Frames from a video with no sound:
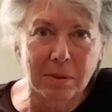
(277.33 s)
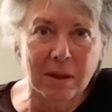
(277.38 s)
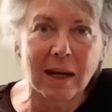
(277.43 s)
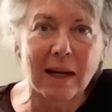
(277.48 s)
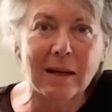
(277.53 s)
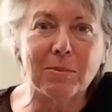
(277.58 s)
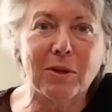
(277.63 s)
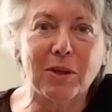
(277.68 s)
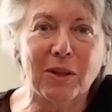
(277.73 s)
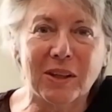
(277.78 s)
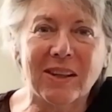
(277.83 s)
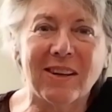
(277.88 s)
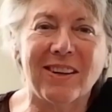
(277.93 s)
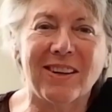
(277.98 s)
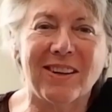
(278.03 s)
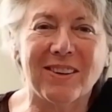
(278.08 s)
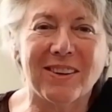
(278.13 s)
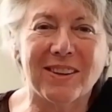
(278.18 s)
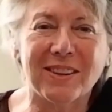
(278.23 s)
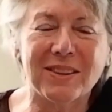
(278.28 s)
But I'm going to
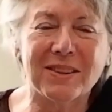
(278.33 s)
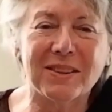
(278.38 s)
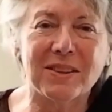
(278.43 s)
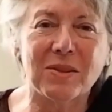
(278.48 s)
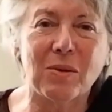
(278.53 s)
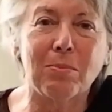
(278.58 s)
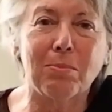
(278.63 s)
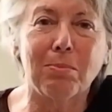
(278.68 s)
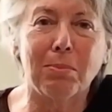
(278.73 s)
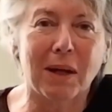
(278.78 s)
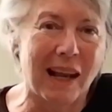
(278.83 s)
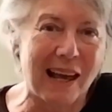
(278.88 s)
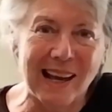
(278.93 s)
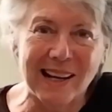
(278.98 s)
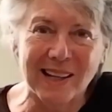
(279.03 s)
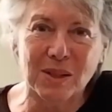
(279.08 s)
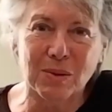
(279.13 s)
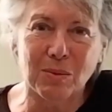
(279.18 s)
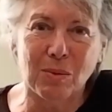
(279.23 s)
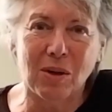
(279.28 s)
call this
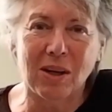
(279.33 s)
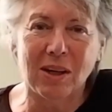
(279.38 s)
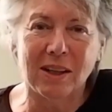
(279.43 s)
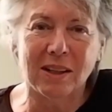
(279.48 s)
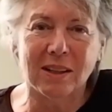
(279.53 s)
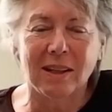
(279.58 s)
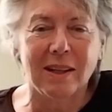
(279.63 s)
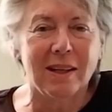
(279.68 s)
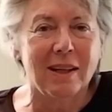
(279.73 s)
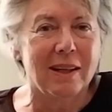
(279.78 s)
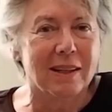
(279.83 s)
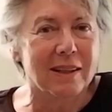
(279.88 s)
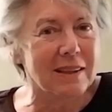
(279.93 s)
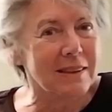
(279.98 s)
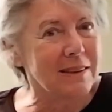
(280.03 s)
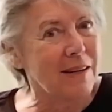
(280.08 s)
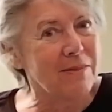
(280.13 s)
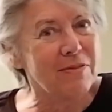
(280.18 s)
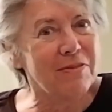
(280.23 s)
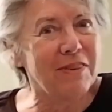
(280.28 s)
Black Swan
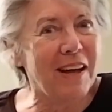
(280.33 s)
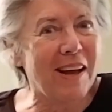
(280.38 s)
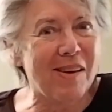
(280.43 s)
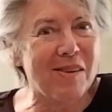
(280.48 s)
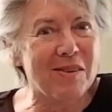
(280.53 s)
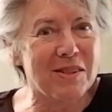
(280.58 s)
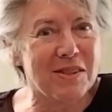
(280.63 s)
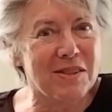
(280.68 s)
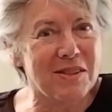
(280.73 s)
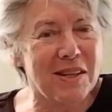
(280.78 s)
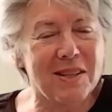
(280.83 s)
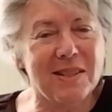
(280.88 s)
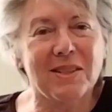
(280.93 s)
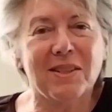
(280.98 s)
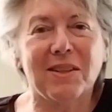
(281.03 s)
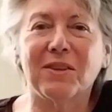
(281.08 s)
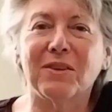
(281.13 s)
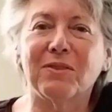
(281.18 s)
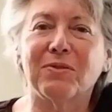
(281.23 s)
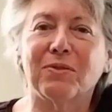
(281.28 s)
because I found it's
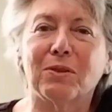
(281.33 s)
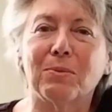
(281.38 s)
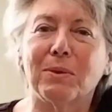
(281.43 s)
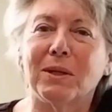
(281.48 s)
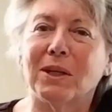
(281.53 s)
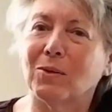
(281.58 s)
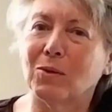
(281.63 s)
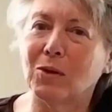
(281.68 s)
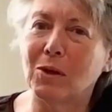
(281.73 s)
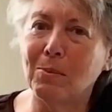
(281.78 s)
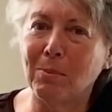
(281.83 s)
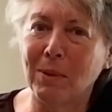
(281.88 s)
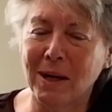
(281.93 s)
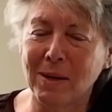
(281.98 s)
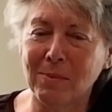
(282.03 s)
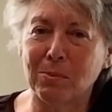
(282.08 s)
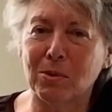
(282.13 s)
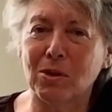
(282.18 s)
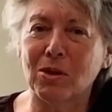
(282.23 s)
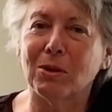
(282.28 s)
easier for me to
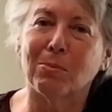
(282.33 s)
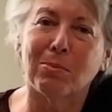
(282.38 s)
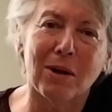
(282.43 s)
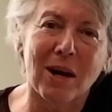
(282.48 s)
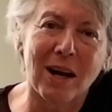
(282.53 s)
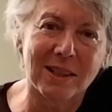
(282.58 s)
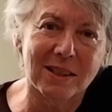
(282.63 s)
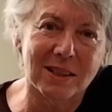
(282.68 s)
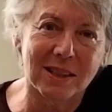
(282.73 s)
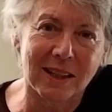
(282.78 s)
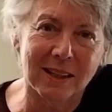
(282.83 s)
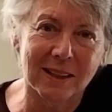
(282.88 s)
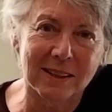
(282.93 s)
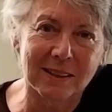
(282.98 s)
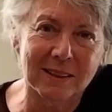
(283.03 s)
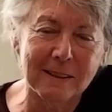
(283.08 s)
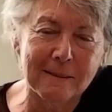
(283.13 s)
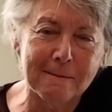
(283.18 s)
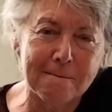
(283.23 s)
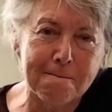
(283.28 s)
remember the
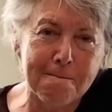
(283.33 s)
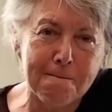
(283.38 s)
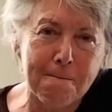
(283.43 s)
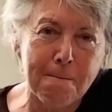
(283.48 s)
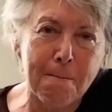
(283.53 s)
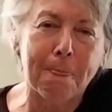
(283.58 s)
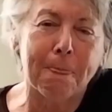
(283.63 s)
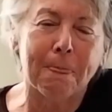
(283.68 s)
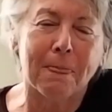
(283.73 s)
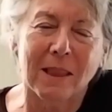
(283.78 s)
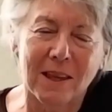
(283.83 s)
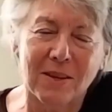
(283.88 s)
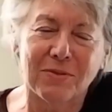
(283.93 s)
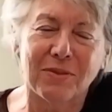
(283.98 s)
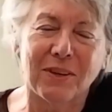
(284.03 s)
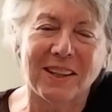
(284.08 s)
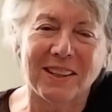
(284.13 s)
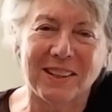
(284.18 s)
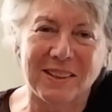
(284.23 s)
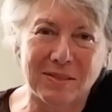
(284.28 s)
projects
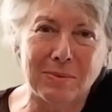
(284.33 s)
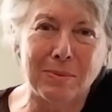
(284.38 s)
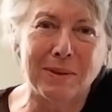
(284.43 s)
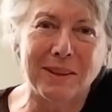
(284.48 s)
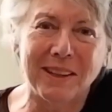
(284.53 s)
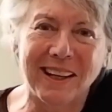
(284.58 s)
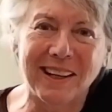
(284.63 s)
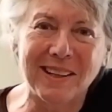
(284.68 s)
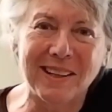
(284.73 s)
if I give them a